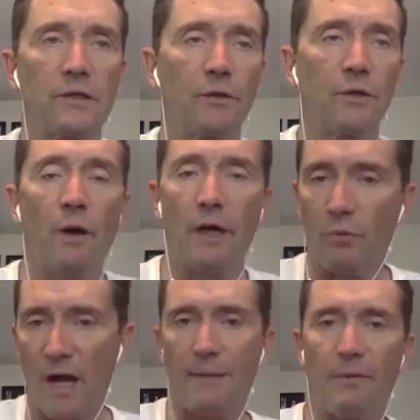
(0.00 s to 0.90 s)
So you already
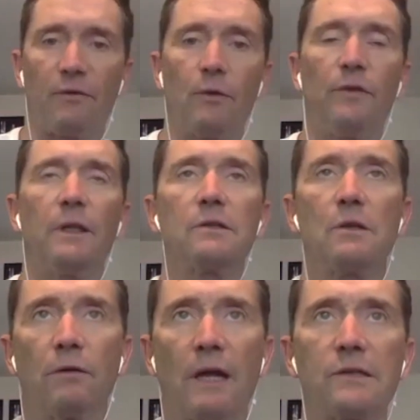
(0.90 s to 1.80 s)
brought up a few things,
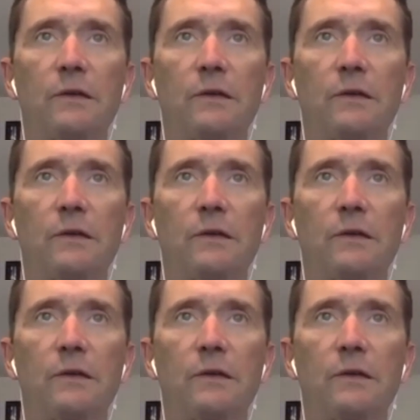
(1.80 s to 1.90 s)
Dodie, right?